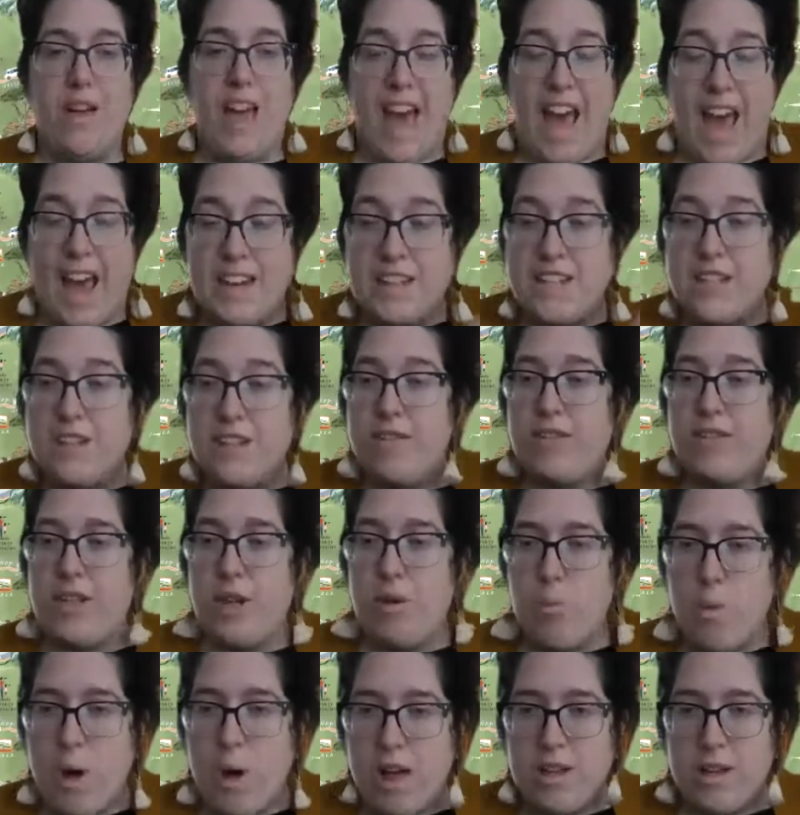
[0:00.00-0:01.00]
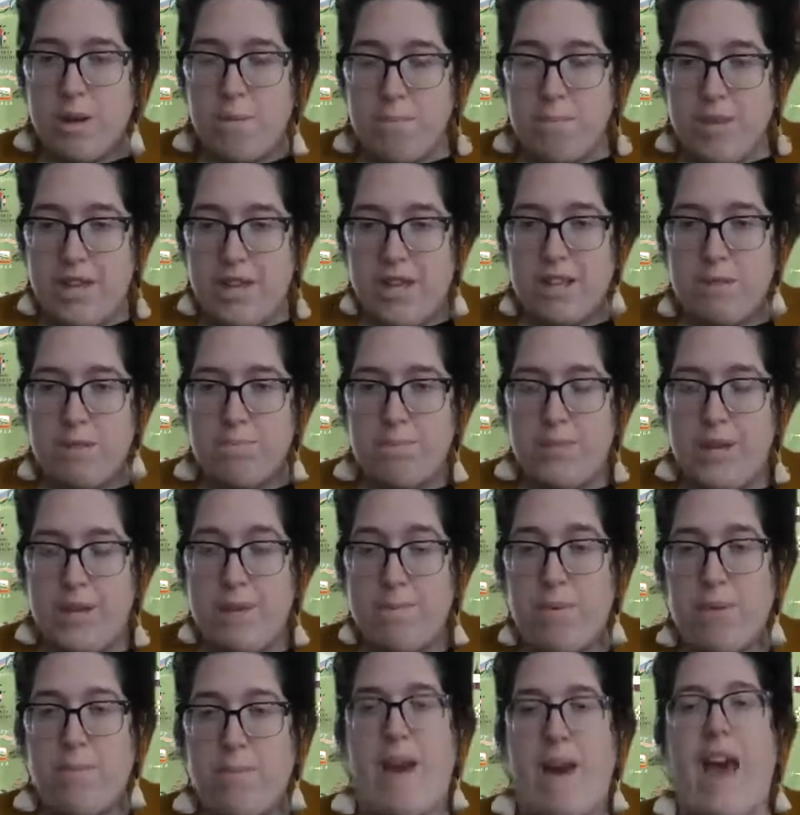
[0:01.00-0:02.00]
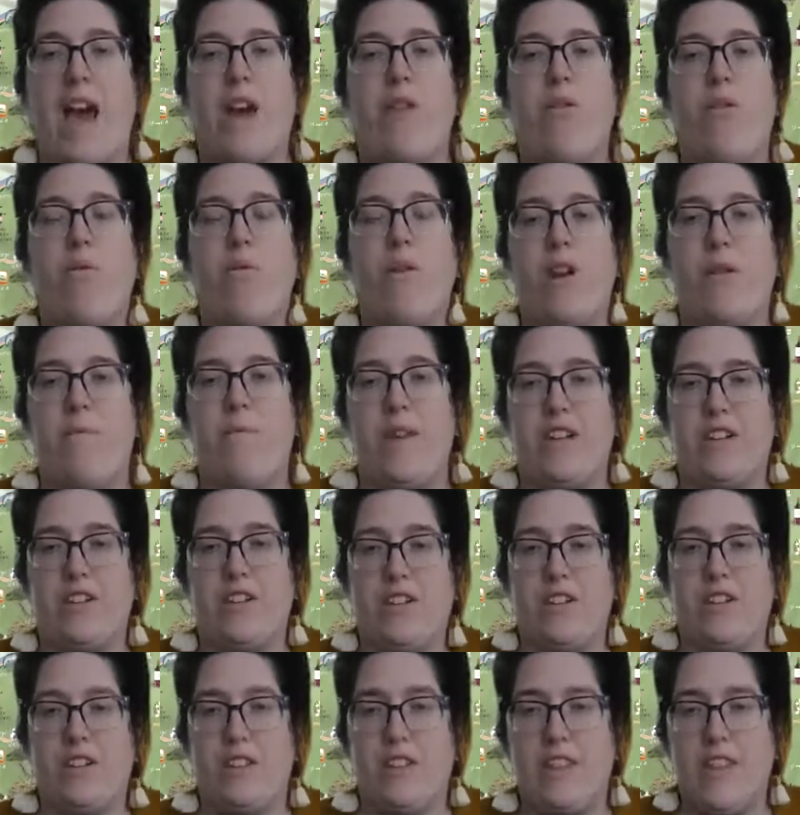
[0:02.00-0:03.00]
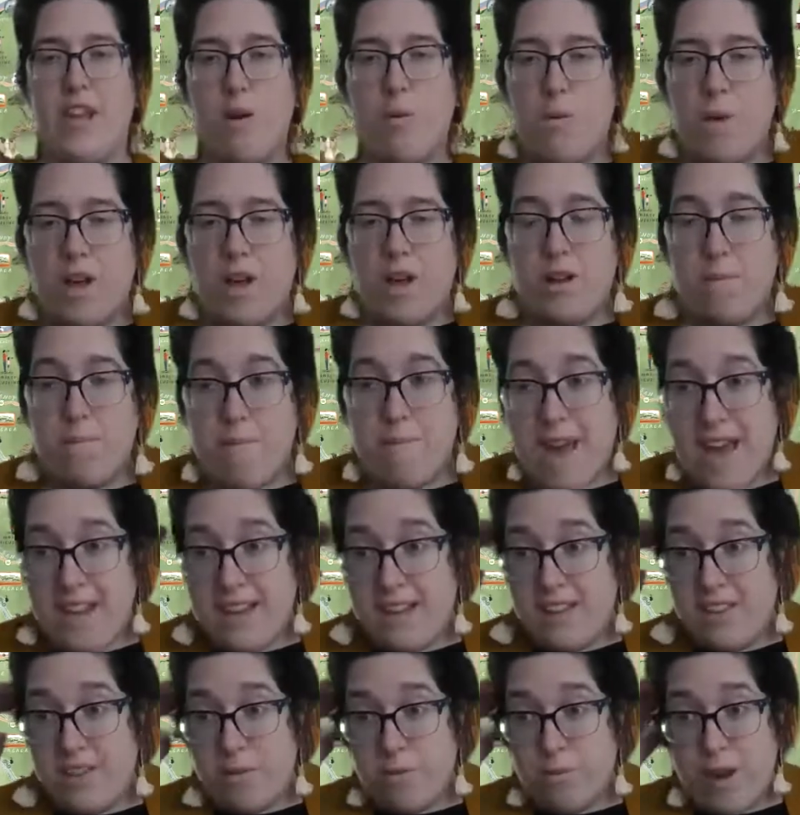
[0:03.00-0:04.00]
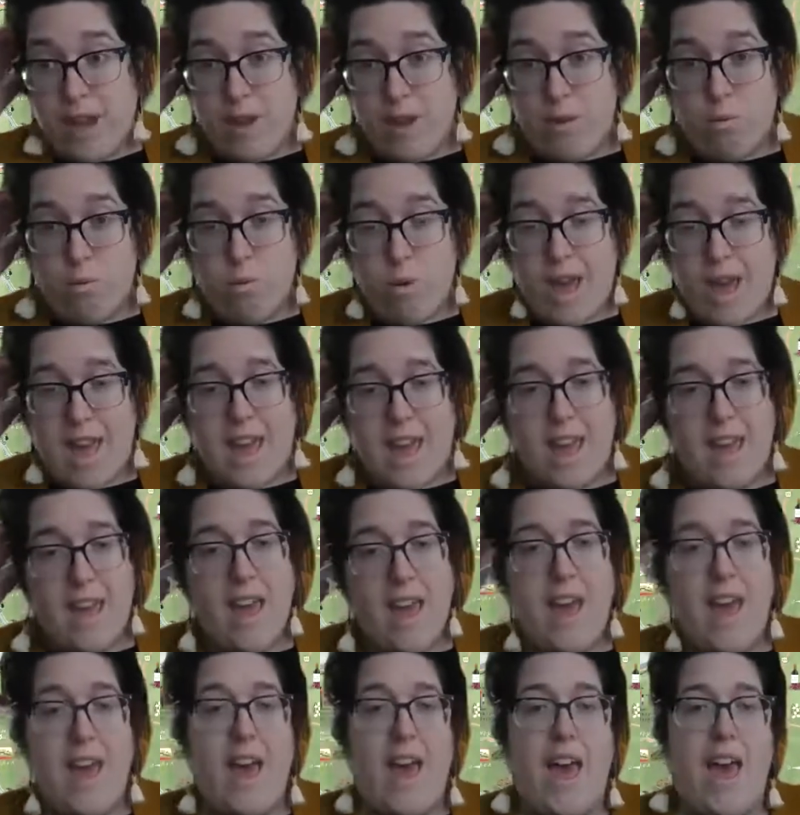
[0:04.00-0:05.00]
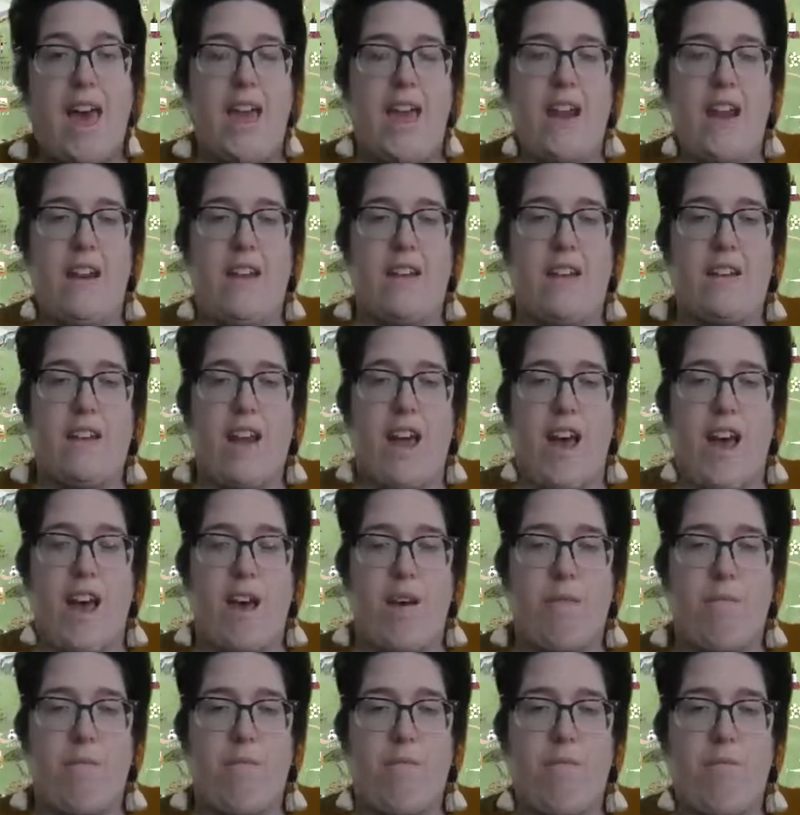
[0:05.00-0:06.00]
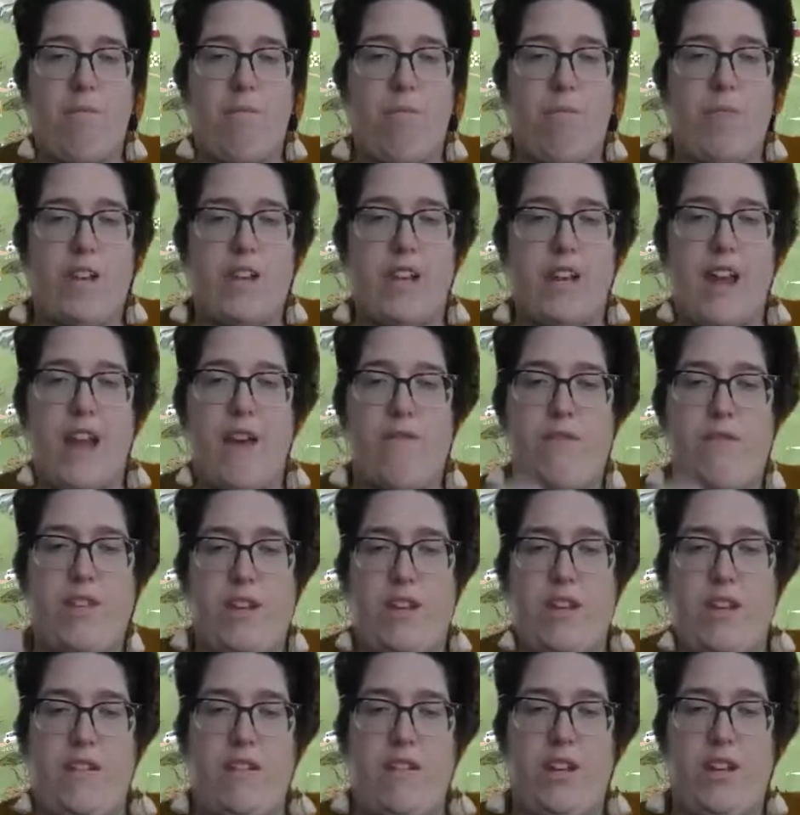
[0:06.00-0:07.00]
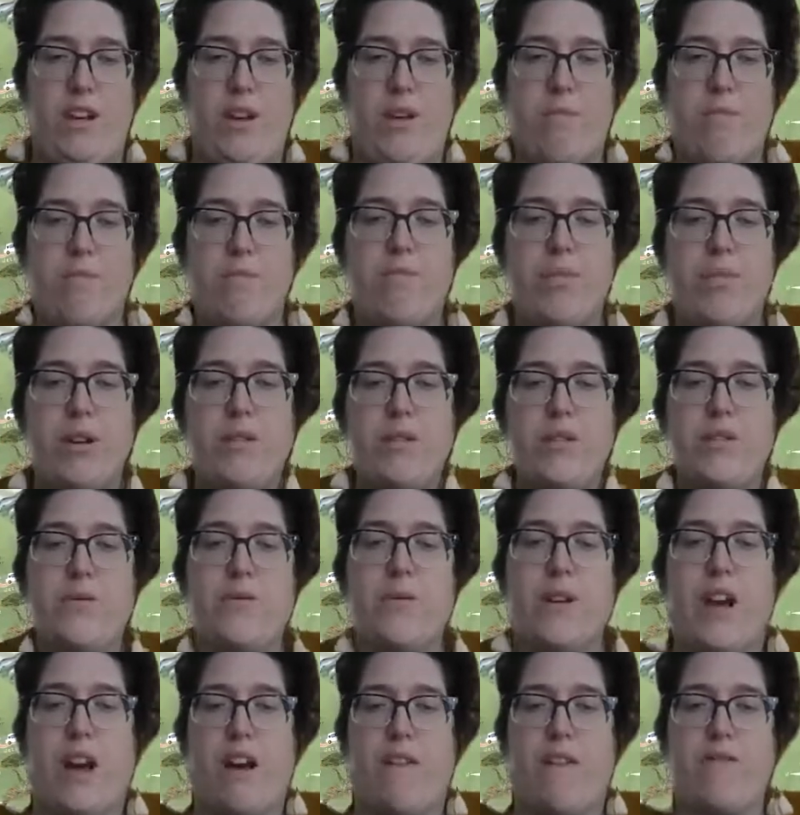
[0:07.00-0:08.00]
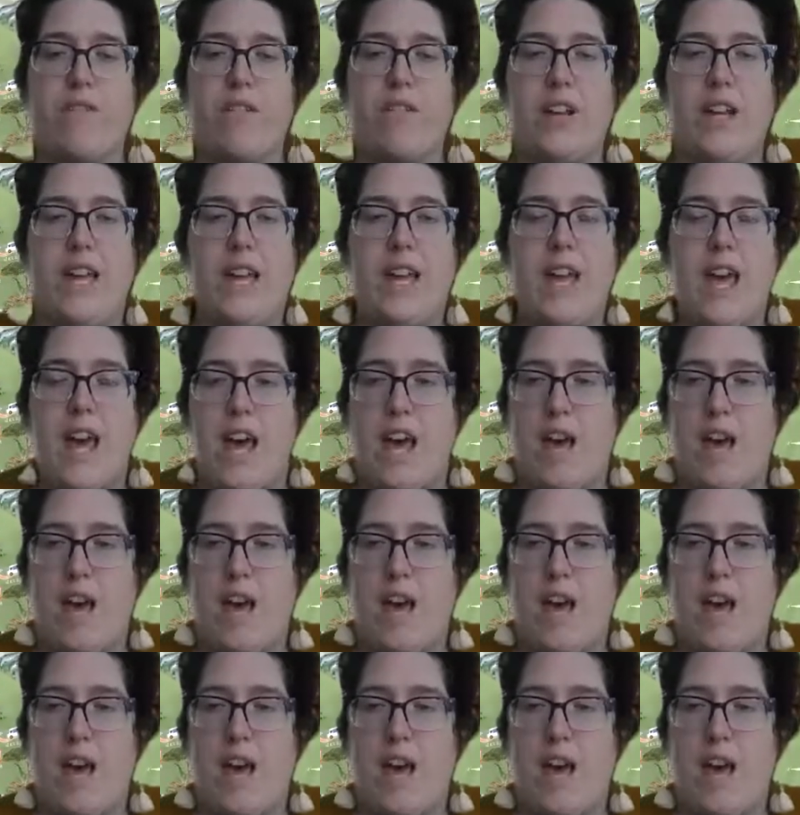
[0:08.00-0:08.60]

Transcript: actively welcome people back. We want to make sure that they are welcomed back in the right way, and we can have the boost recovery